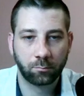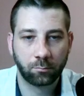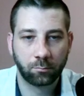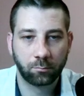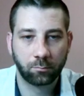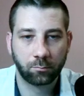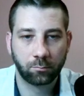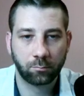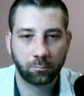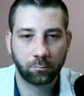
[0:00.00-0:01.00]

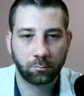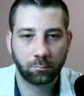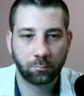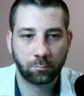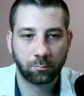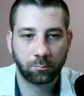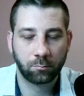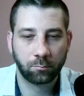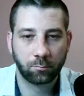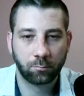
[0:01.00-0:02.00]

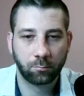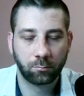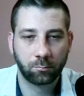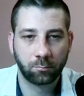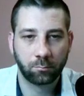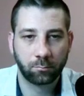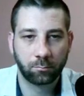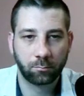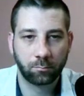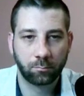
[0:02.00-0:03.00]

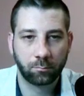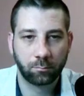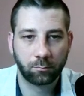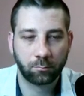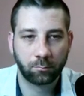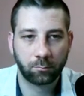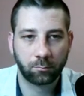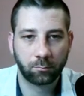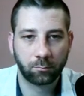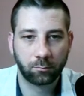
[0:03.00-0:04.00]

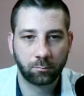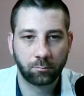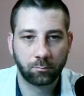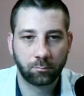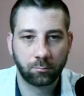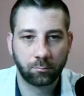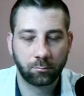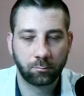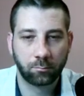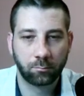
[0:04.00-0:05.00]

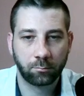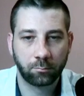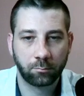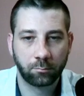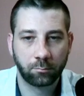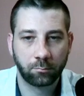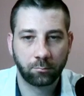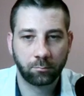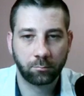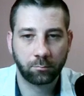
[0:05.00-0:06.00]

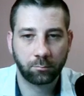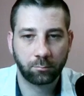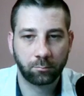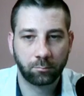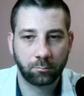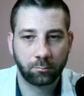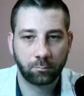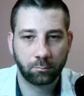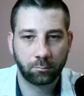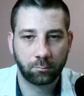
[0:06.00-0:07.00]

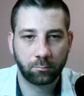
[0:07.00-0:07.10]
(not speaking)